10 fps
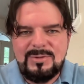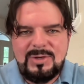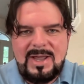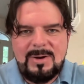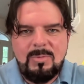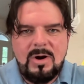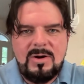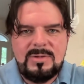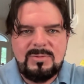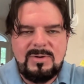
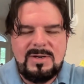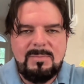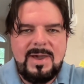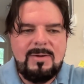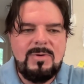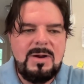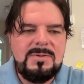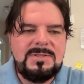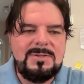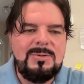Jaguars running back
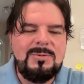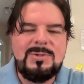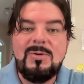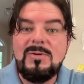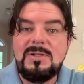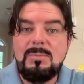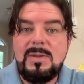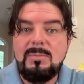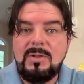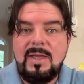Robinson who's going to
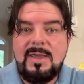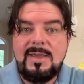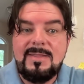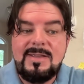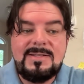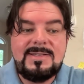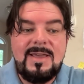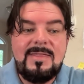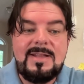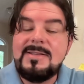be playing. And they
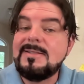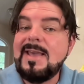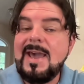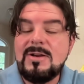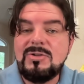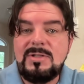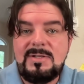said that he's actually